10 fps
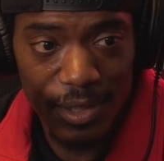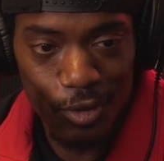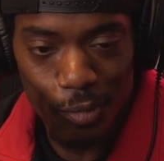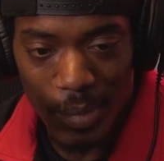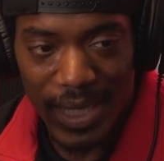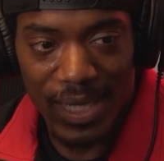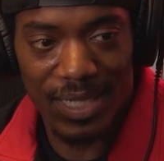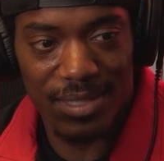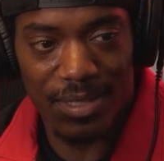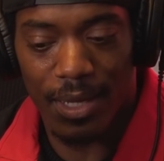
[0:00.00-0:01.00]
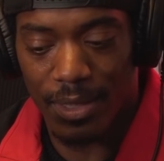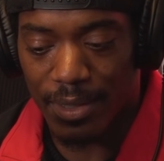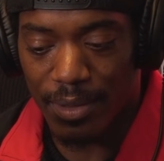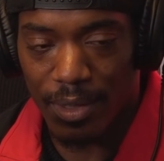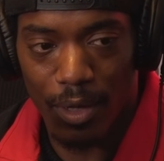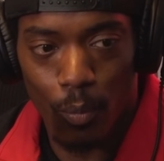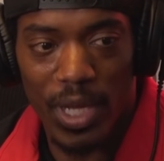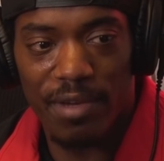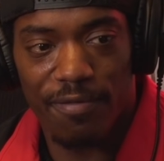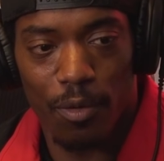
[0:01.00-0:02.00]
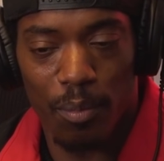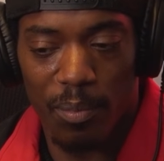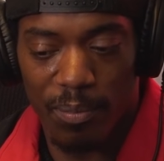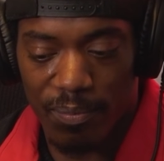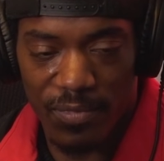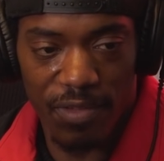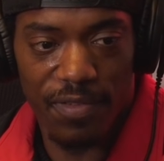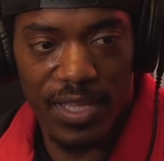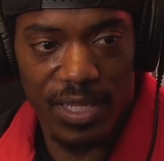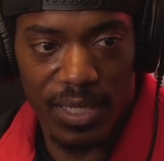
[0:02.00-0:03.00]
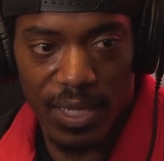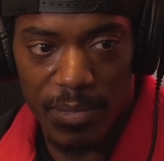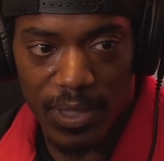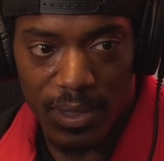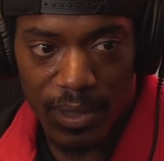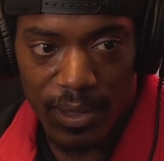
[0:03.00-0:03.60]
You're making it something away from the thing. You get me?